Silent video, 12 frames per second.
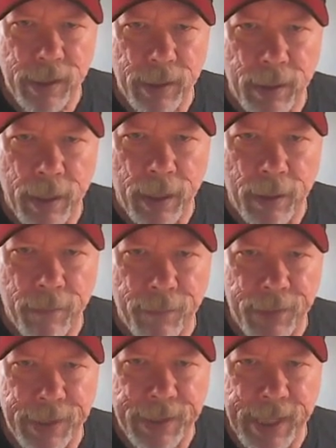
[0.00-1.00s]

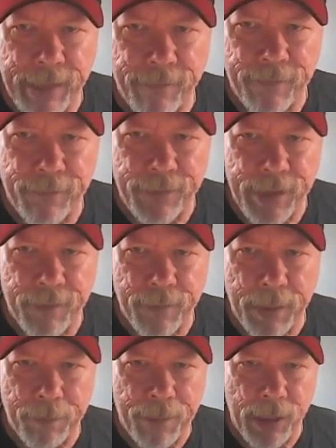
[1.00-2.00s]
that have
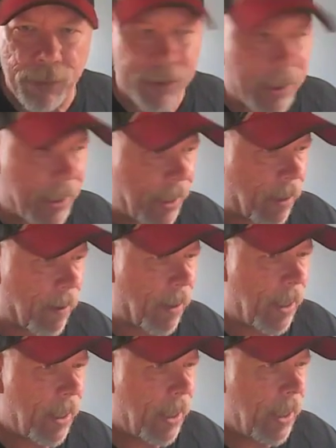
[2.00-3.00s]
been posted here.
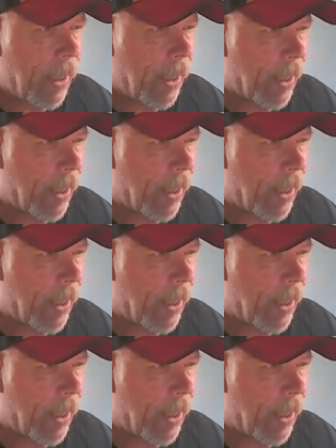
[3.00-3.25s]
And